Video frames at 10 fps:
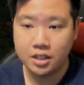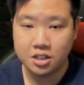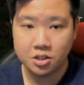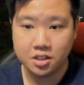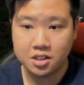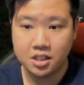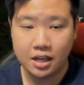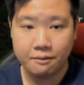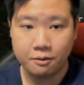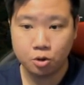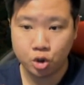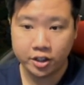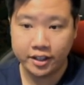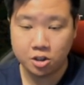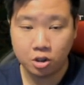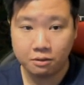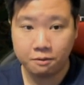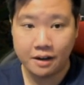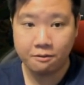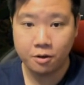As you can see, I'm trying to get it to level
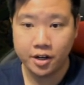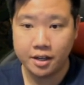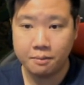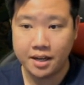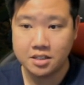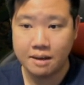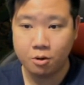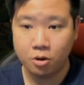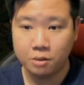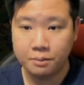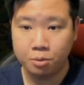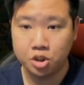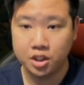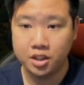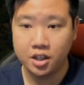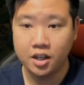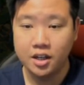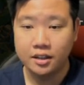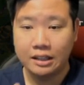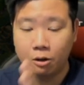5 already as I'm going to be pushing in here.
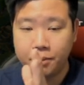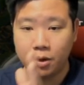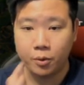There will be a